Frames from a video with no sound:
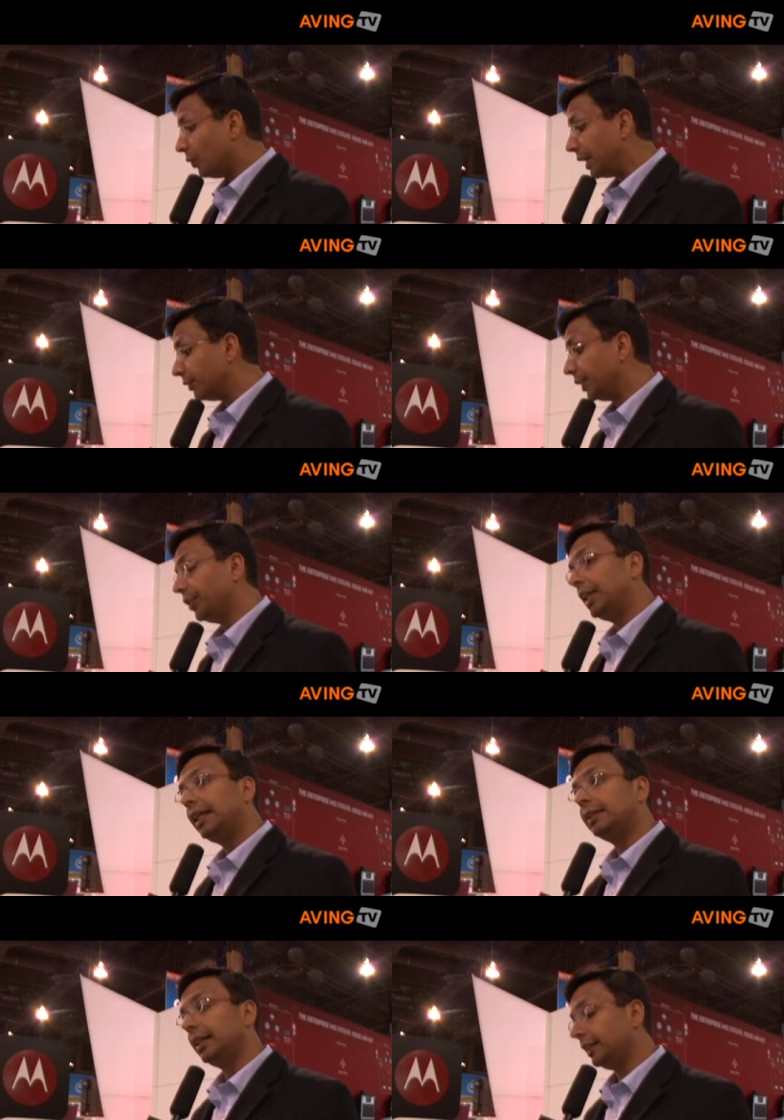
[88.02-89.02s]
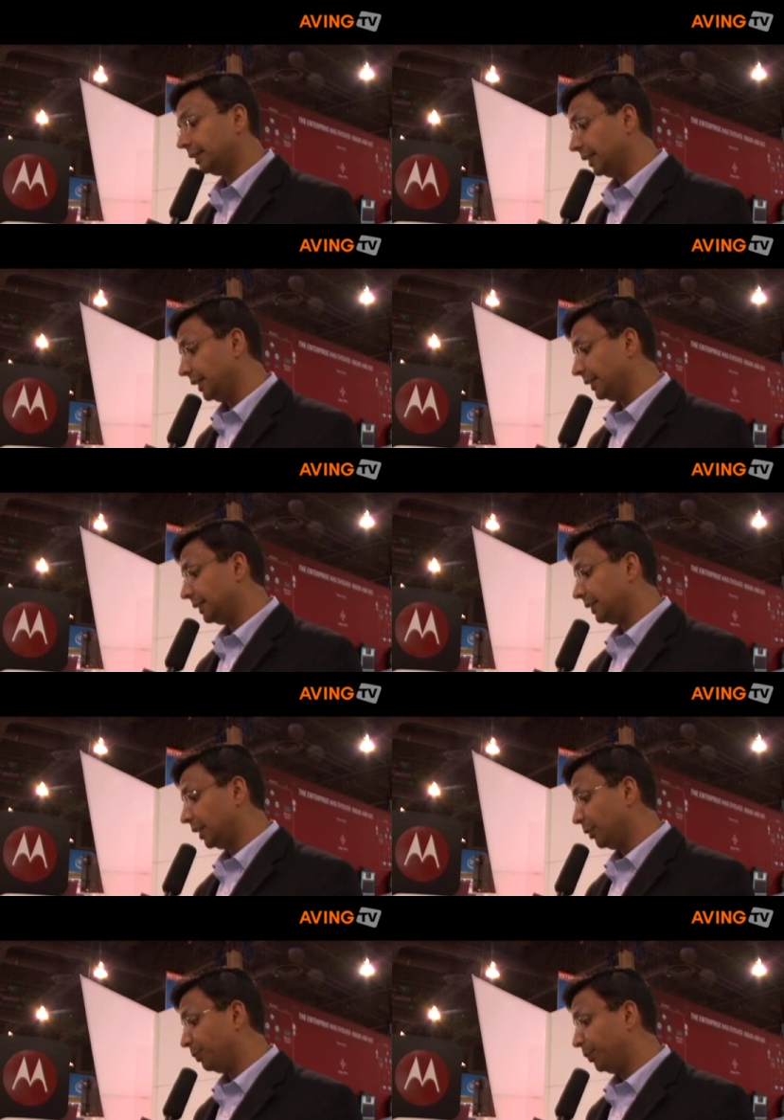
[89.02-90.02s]
One of the unique things is
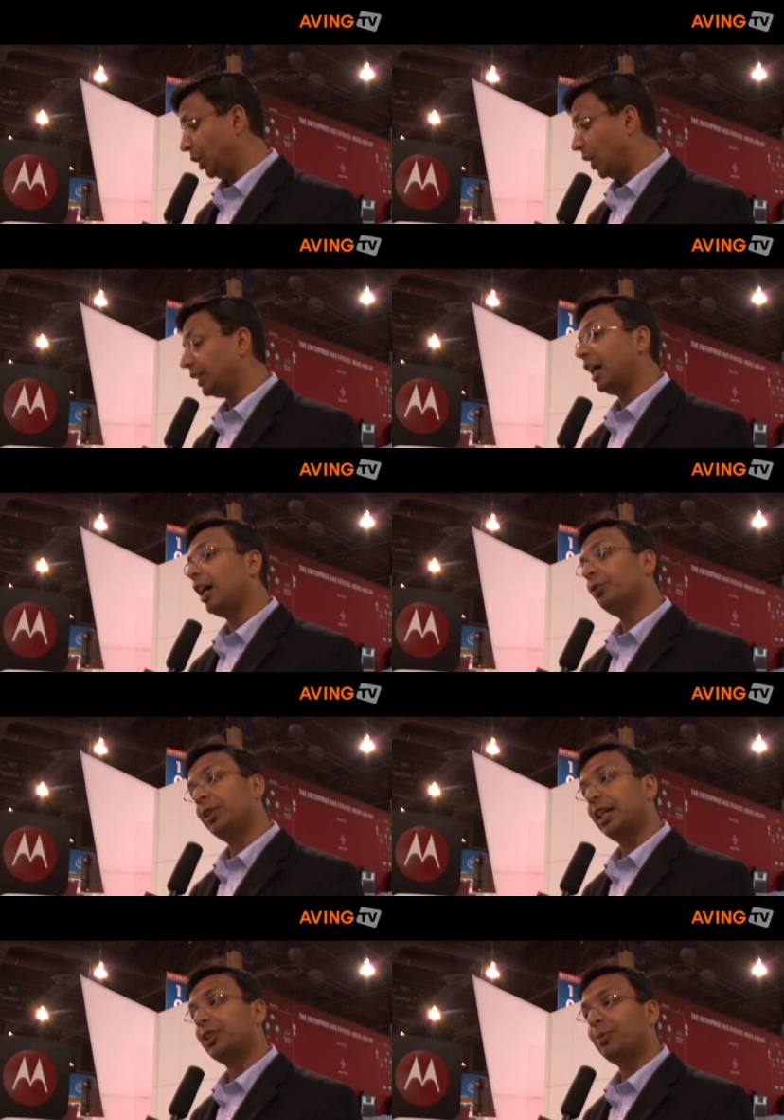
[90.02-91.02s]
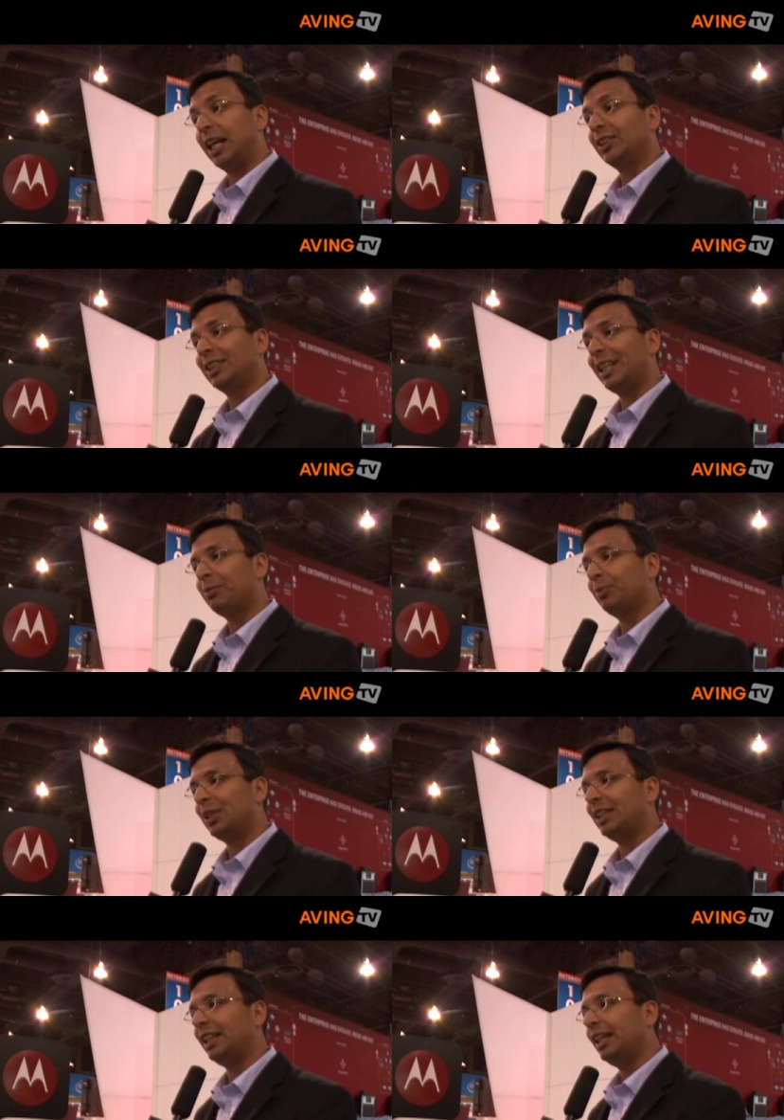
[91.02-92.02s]
uh, beyond the hardware expansion
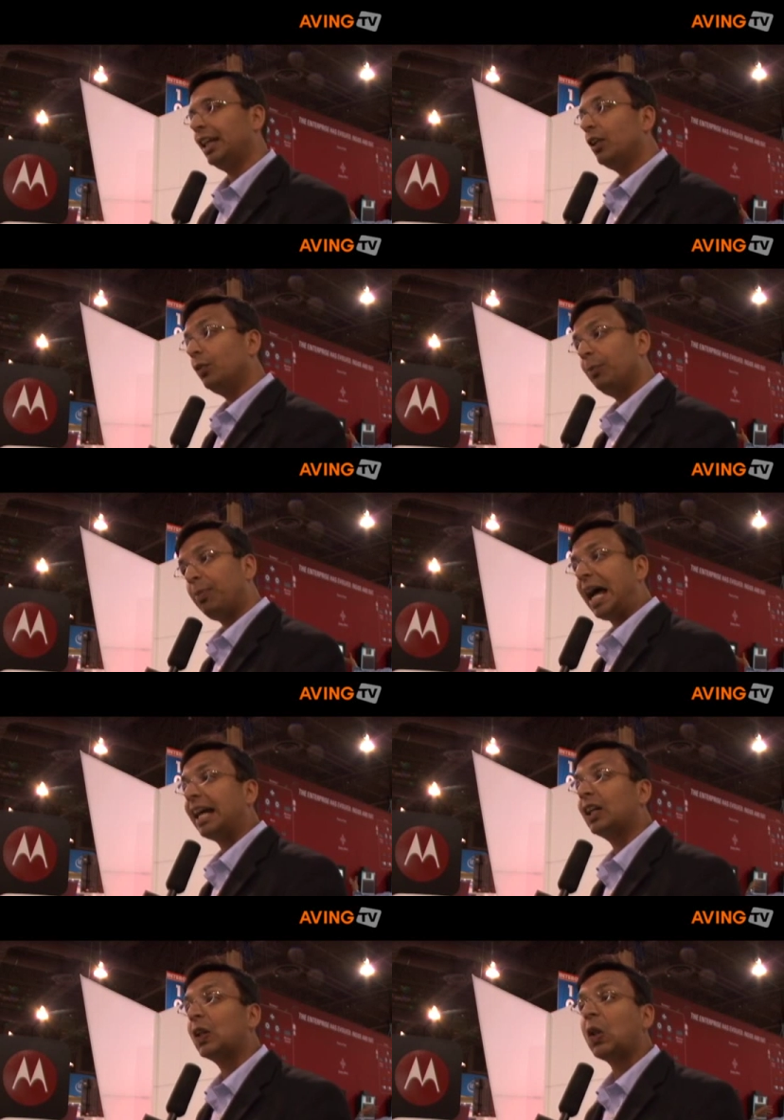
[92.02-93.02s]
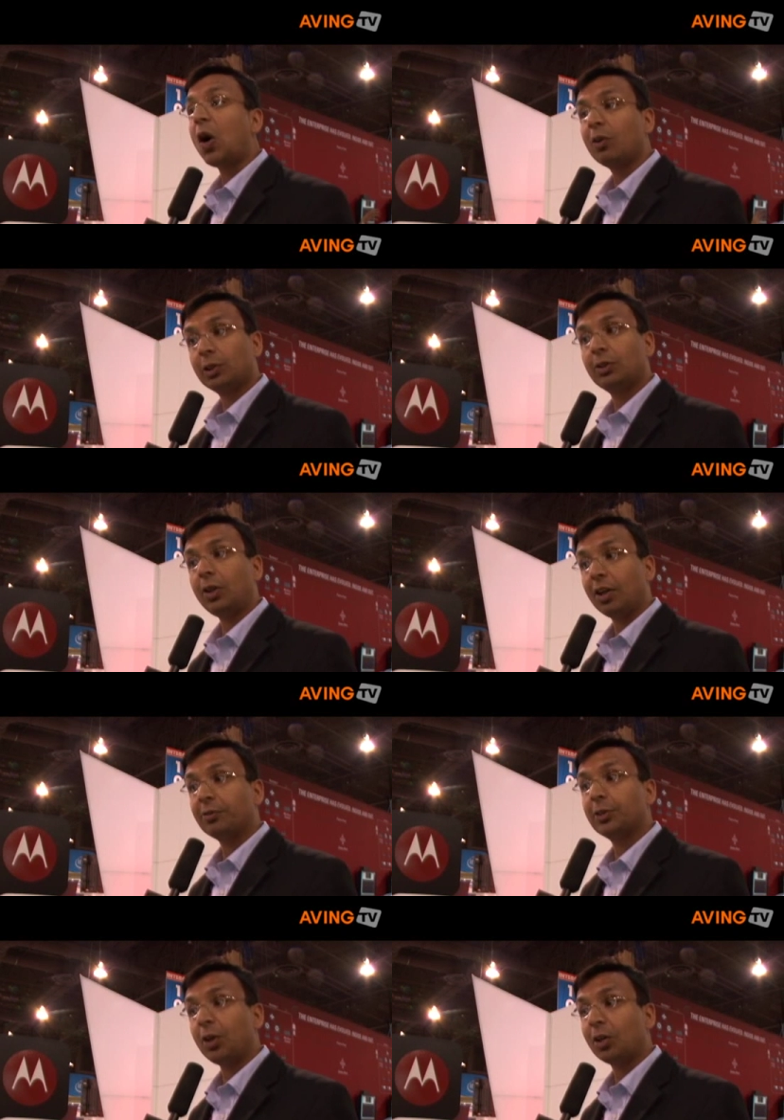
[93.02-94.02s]
capability, we pack a lot, lot
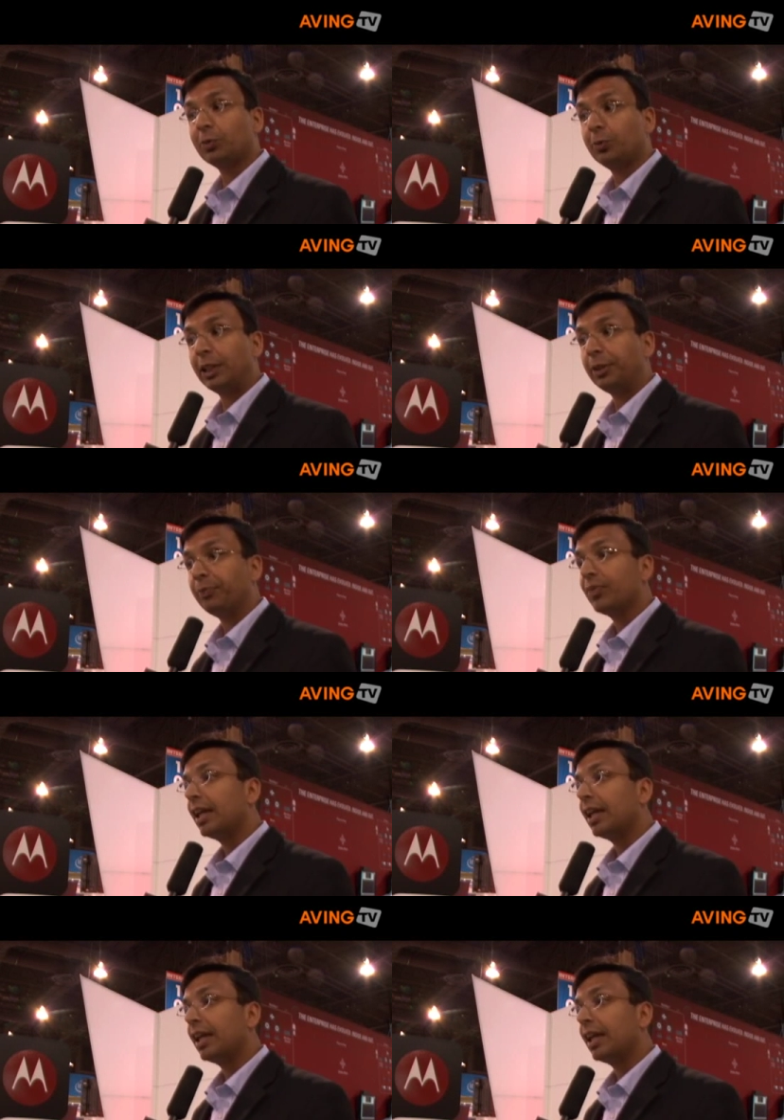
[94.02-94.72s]
of software.